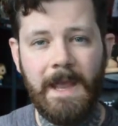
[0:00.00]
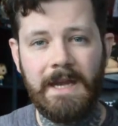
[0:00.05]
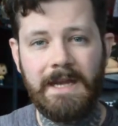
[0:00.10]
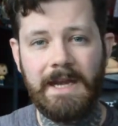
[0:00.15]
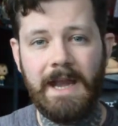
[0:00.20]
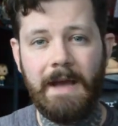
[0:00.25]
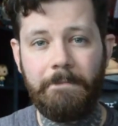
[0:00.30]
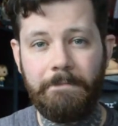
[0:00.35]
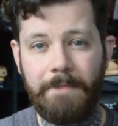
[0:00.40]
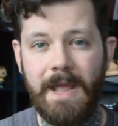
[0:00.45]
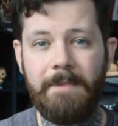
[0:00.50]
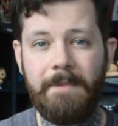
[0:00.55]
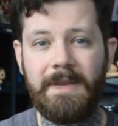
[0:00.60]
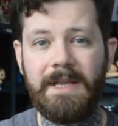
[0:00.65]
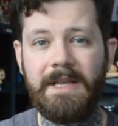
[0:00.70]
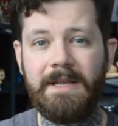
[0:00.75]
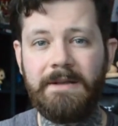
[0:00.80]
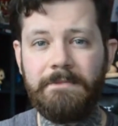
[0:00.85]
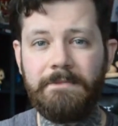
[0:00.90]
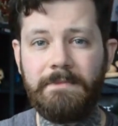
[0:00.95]
Now
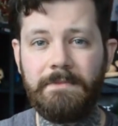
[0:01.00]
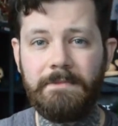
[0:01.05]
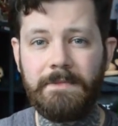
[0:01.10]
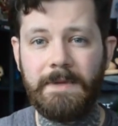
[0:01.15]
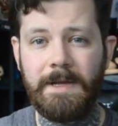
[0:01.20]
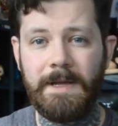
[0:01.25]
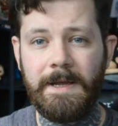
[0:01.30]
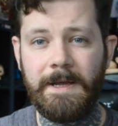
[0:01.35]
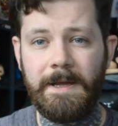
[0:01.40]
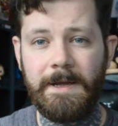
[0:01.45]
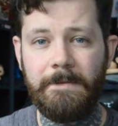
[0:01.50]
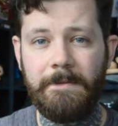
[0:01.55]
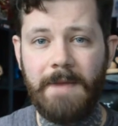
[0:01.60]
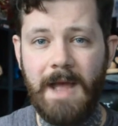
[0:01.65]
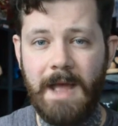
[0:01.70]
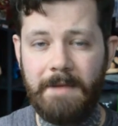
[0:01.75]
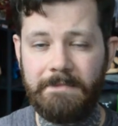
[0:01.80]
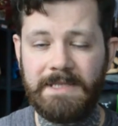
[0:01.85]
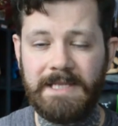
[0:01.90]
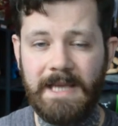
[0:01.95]
Birmingham, um,
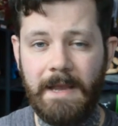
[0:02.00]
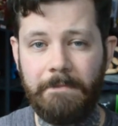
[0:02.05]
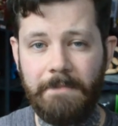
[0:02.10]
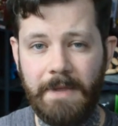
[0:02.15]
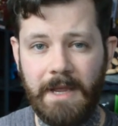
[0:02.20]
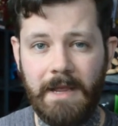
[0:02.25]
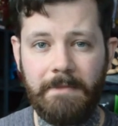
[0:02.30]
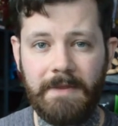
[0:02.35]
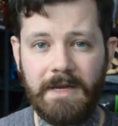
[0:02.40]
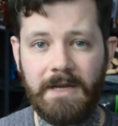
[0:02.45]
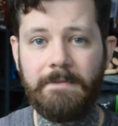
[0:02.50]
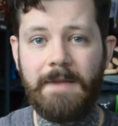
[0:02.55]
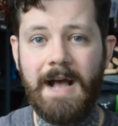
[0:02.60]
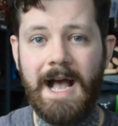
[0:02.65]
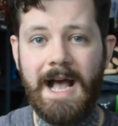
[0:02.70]
MCM Birmingham